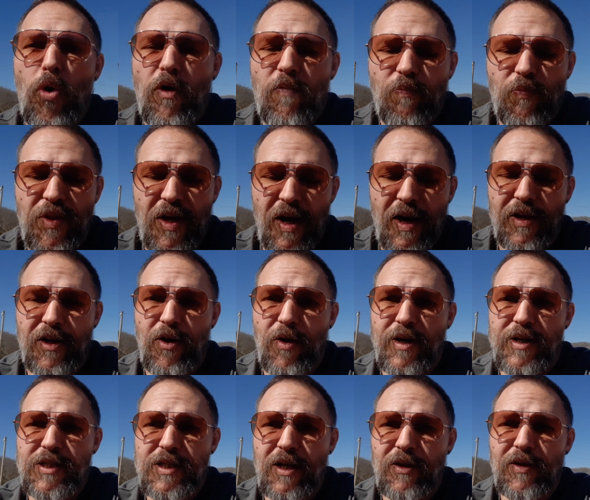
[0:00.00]
that I know I
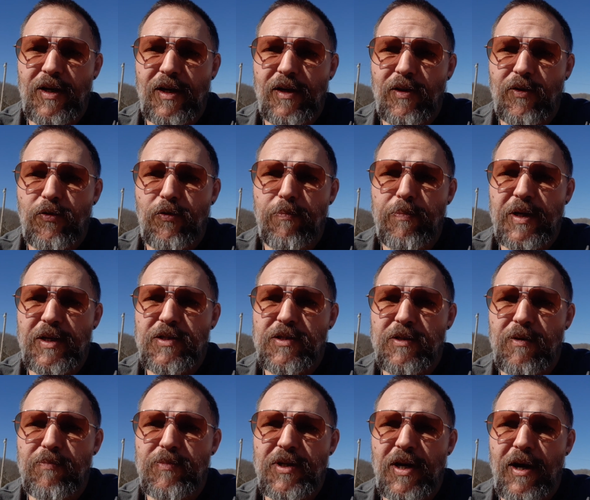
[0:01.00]
sound like a little bitch
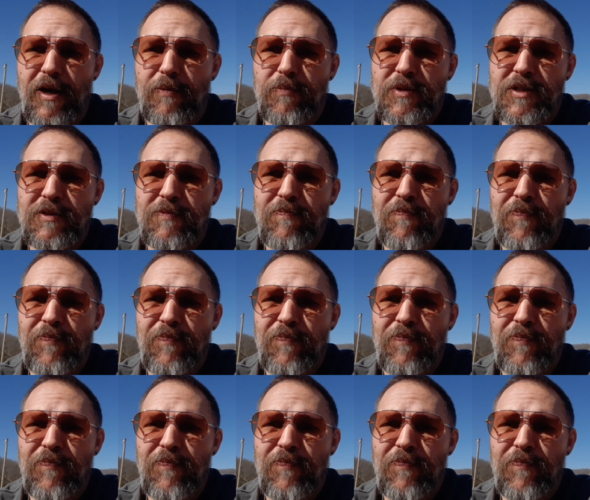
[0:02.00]
sometimes,